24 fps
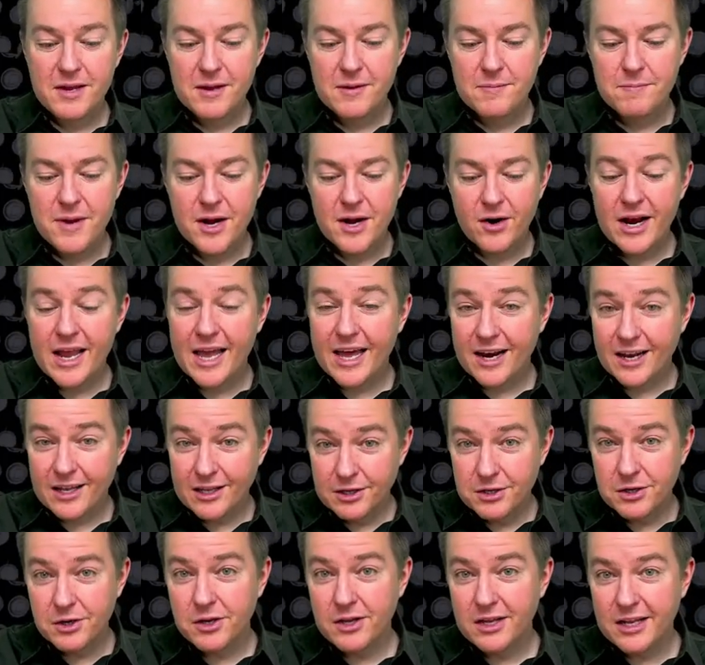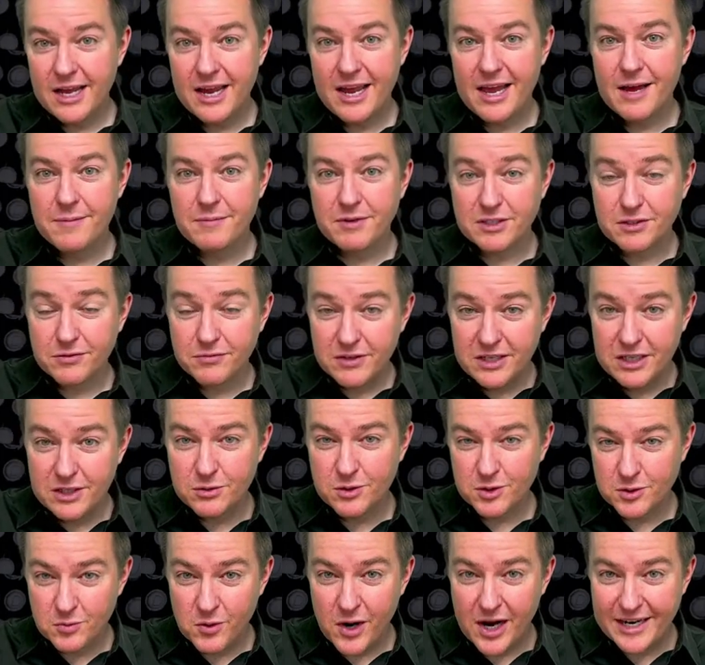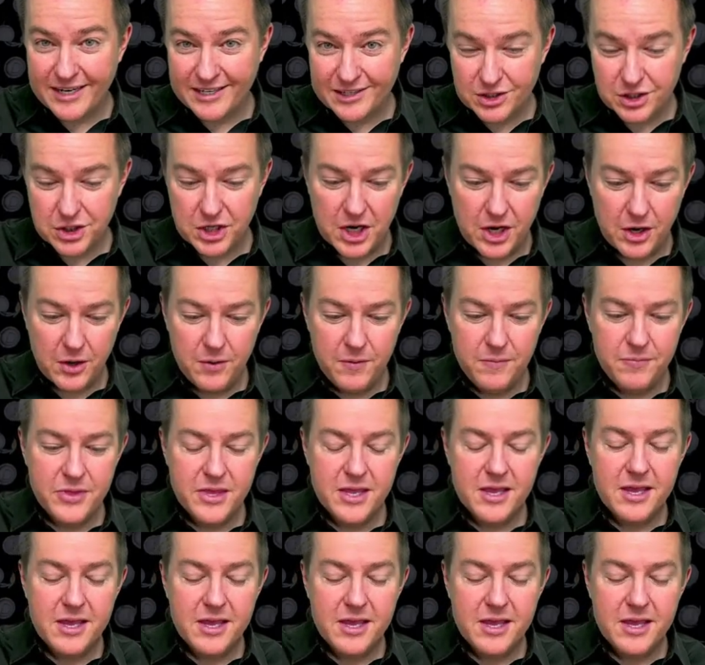Mary had a little lamb, its fleece was white as snow.